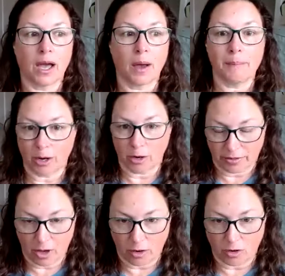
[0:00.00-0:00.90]
a
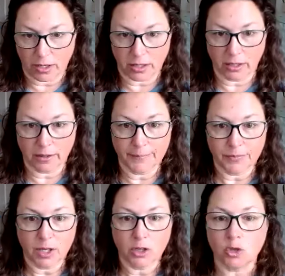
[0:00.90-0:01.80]
marathon runner,
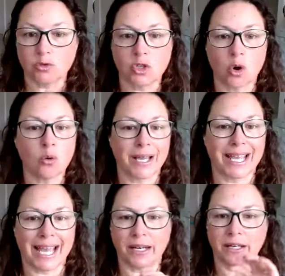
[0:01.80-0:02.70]
you don't
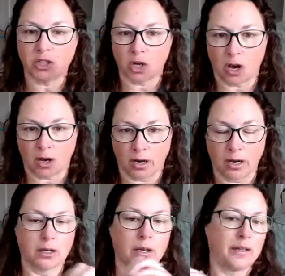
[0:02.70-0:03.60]
get a dog
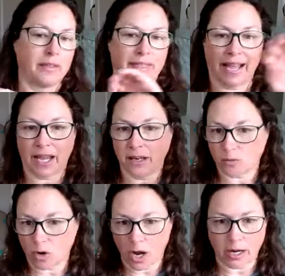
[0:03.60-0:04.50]
that
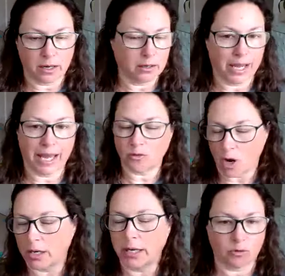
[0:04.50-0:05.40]
can run and
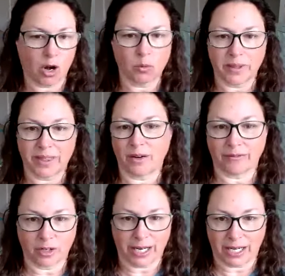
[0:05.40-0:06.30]
run and run without
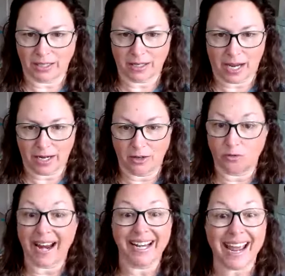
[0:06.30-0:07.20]
ever getting
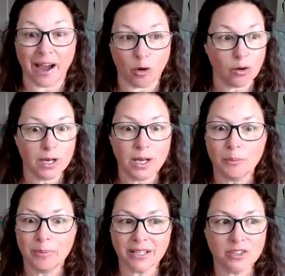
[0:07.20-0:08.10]
tired right now,
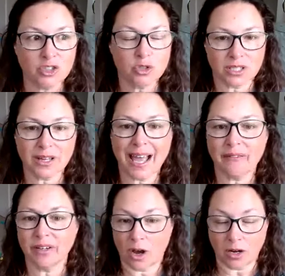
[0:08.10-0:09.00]
because you still
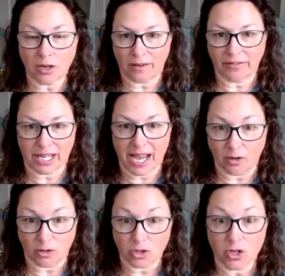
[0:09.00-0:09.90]
haven't gotten off the
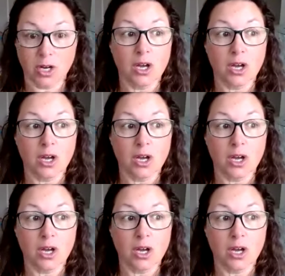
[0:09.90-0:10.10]
couch.